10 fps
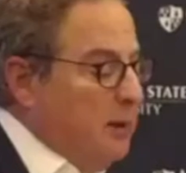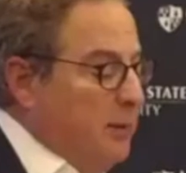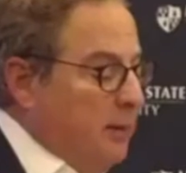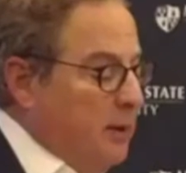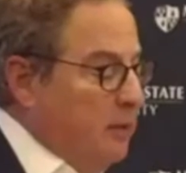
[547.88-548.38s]

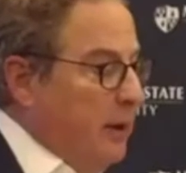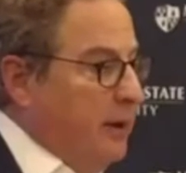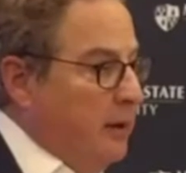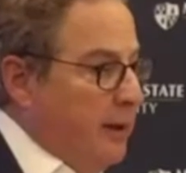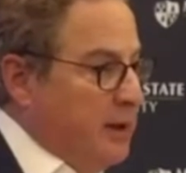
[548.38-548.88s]
public
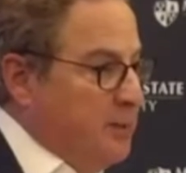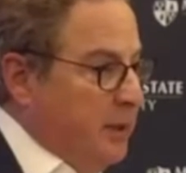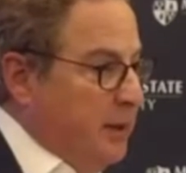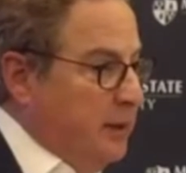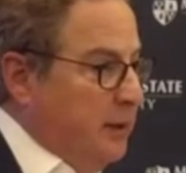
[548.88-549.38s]
radio has
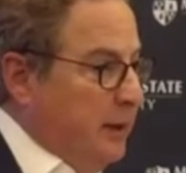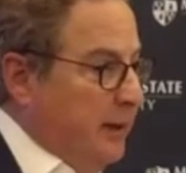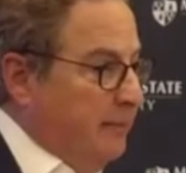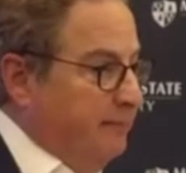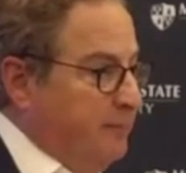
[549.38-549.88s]
been
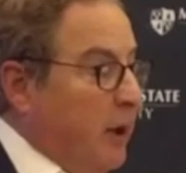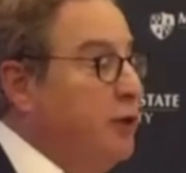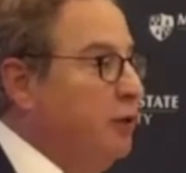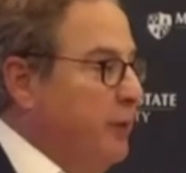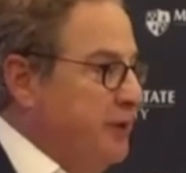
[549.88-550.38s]

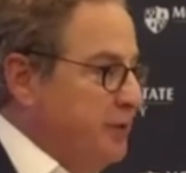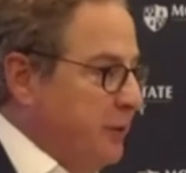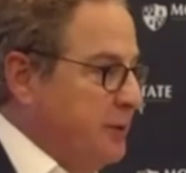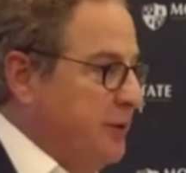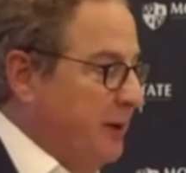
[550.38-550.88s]

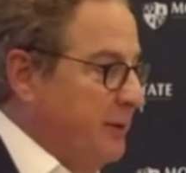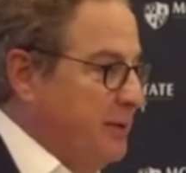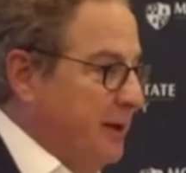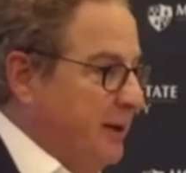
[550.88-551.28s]
under-resourced, shall we say,